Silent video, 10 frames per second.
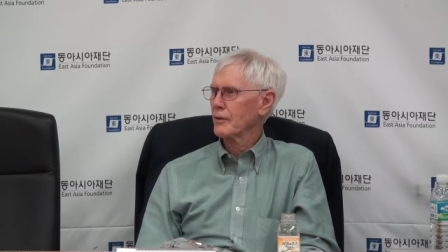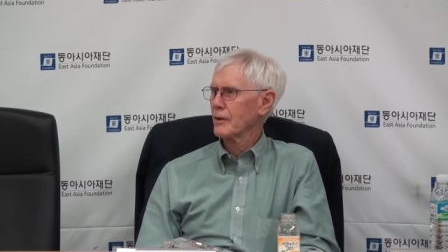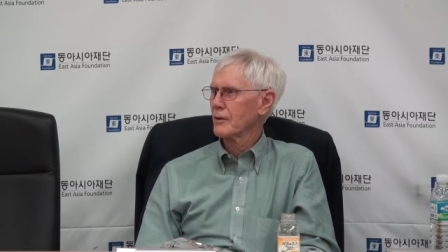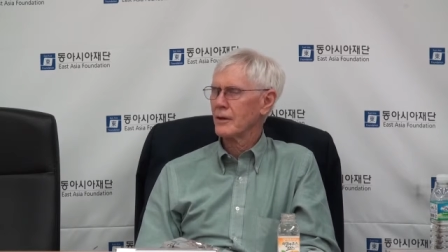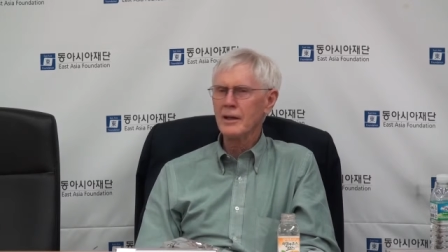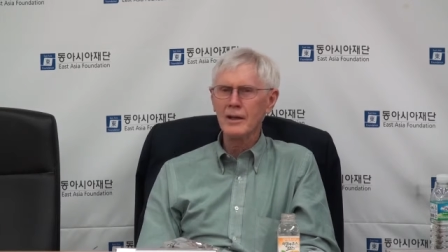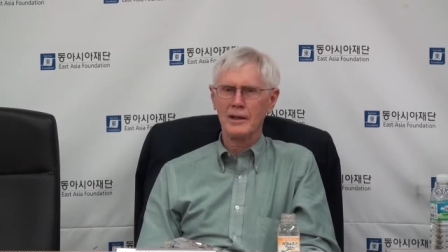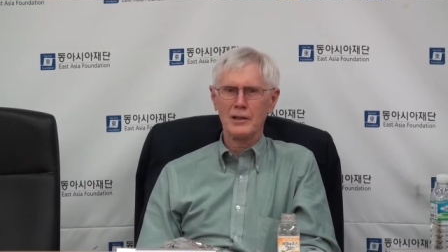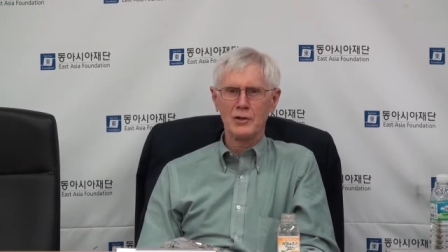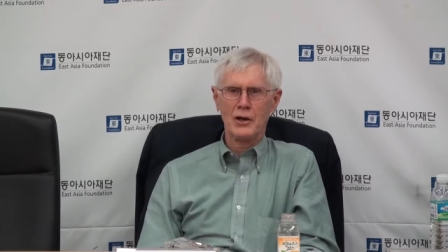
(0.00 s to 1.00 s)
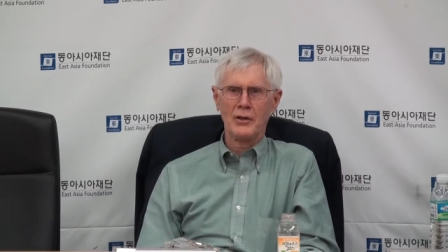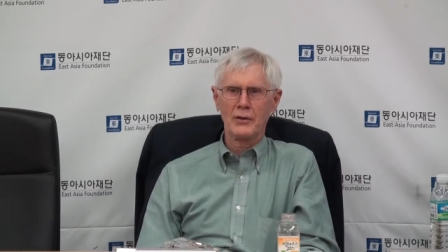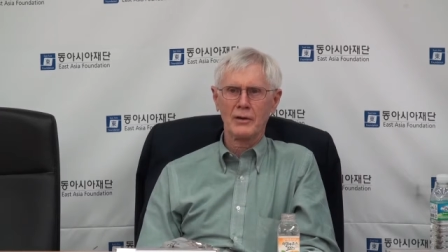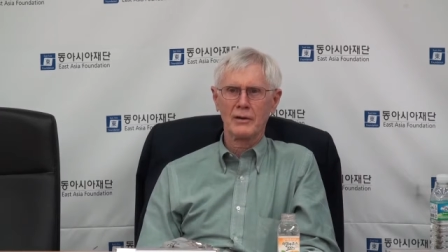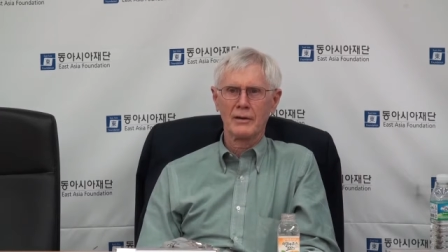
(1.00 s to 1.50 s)
that are eating each
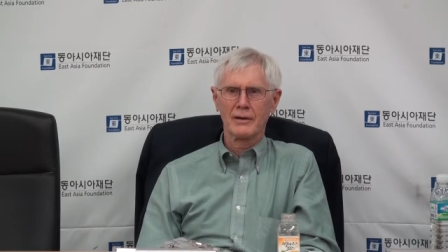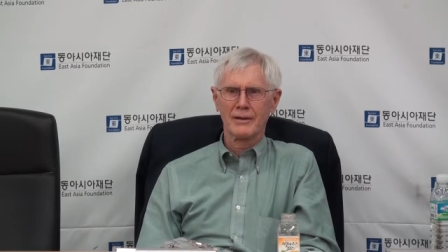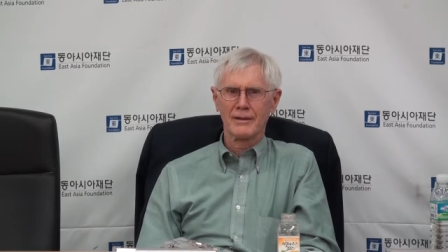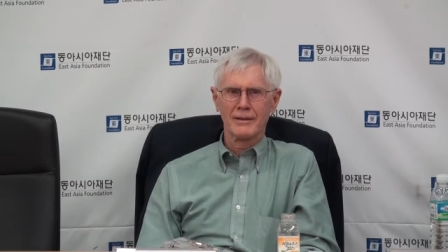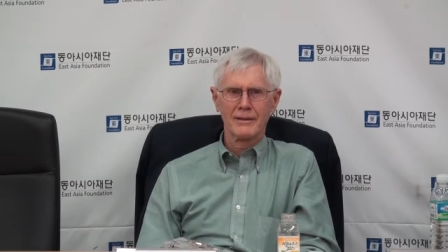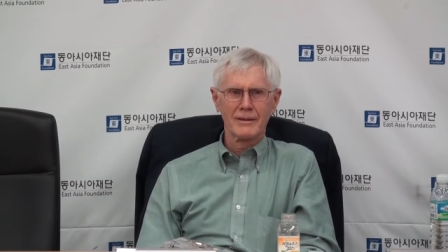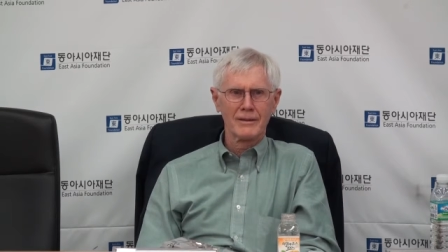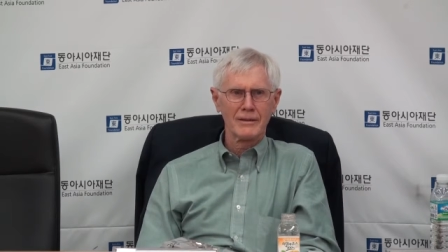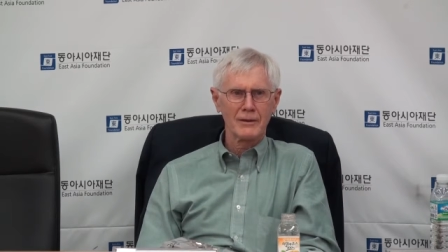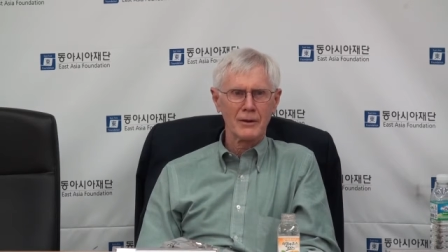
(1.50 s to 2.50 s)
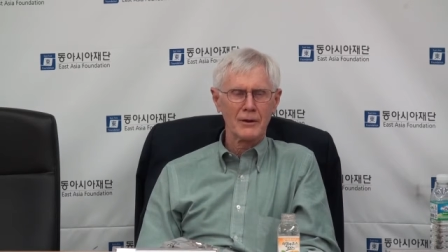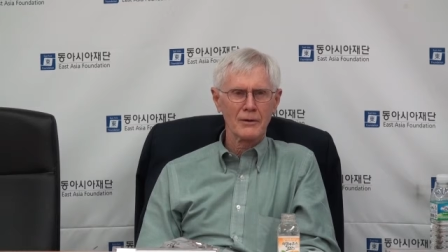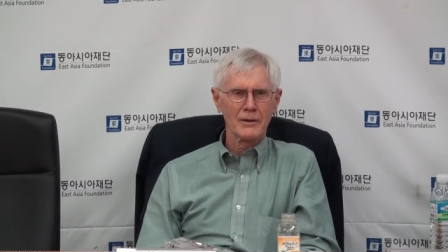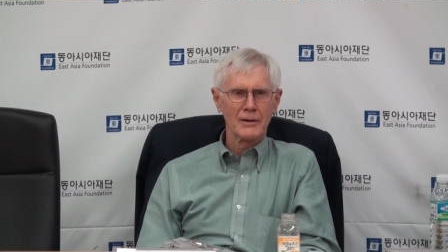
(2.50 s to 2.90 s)
other, you know.